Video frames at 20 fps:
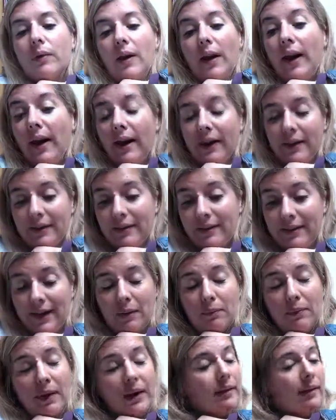I
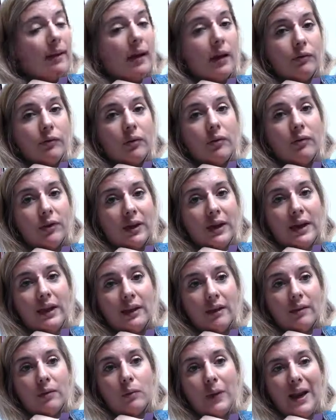accept myself for feeling
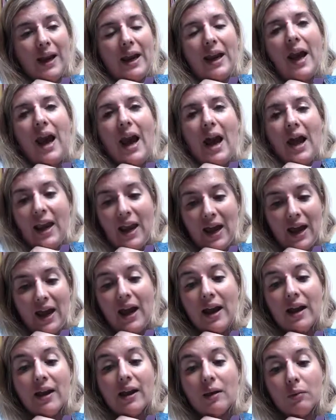this way. And
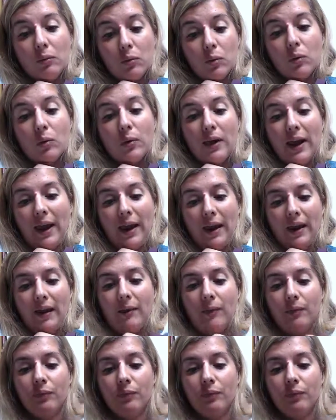I am okay.